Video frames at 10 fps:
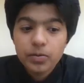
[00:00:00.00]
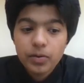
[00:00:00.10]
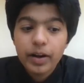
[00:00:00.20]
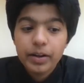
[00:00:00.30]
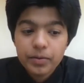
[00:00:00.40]

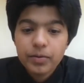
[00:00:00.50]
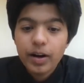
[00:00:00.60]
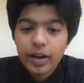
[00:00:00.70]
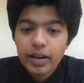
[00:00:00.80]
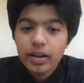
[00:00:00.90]
Right,
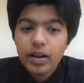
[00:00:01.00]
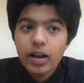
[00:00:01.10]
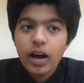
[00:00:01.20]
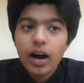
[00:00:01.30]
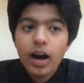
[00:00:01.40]
right.
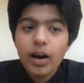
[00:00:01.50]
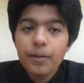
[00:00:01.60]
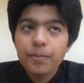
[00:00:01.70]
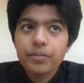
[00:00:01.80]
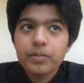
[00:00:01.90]

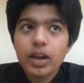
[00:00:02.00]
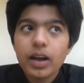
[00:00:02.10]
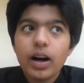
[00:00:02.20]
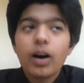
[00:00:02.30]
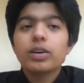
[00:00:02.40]
Um,
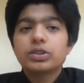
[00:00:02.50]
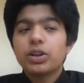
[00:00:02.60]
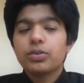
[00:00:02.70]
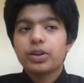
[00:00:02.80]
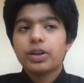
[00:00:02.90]

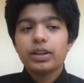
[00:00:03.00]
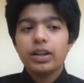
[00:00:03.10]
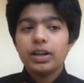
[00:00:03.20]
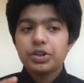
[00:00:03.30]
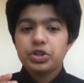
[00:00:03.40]
so during
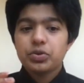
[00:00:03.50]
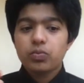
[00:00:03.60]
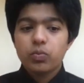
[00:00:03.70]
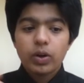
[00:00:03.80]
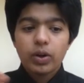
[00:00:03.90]
lunch,
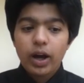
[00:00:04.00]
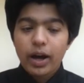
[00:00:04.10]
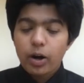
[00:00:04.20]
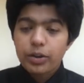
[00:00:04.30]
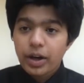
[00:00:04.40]
will
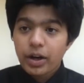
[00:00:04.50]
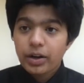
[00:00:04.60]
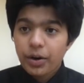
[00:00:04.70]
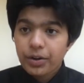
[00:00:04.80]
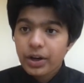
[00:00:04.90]
are there
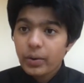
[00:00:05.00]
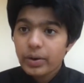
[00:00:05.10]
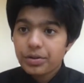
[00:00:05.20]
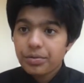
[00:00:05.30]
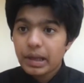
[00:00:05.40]

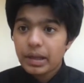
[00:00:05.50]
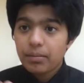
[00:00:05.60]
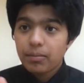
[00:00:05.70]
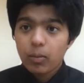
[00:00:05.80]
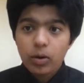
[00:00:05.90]
going to be
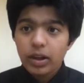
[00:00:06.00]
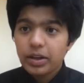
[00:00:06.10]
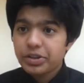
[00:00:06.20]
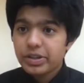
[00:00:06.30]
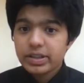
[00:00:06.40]
more
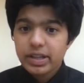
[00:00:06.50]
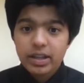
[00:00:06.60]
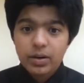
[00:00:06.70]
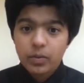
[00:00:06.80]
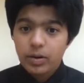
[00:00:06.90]
lunches than
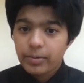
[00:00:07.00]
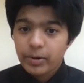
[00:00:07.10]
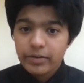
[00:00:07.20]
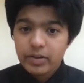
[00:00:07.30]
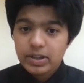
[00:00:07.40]
there were
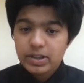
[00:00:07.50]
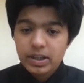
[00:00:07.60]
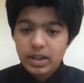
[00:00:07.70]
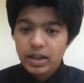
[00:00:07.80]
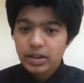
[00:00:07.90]

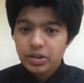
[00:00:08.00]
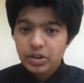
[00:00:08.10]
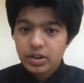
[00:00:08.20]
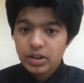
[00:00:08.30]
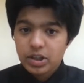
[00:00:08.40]
previously
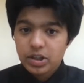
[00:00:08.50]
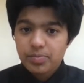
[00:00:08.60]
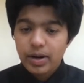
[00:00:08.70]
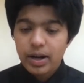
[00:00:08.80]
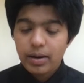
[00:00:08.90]
to
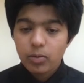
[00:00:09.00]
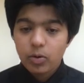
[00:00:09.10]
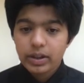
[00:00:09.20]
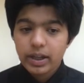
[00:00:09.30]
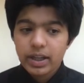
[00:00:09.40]
spread out
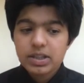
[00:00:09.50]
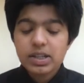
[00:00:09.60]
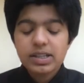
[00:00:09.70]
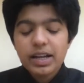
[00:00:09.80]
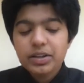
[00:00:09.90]
more kids?
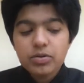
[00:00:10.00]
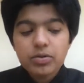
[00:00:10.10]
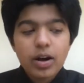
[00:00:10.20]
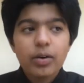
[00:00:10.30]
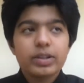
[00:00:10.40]
Because I do
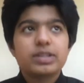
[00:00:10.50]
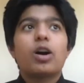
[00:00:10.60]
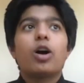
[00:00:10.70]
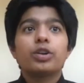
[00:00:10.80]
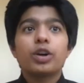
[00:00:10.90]
know it's
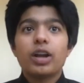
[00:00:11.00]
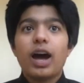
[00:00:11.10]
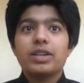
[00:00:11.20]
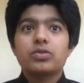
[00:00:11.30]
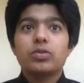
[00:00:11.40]
harder on a
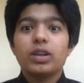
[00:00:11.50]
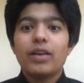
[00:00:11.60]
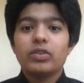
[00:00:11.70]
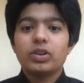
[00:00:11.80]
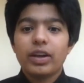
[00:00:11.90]
high school
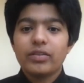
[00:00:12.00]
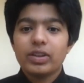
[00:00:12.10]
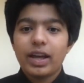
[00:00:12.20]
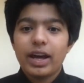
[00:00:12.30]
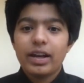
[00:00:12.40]
level,
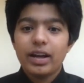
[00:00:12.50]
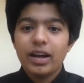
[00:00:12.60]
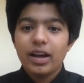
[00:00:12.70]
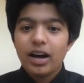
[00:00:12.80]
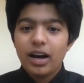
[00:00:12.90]
given that
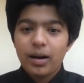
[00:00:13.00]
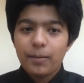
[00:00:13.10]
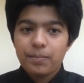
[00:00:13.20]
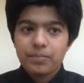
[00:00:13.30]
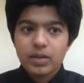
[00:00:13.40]

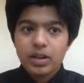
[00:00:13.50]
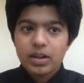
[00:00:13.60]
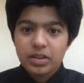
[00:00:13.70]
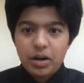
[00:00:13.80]
there are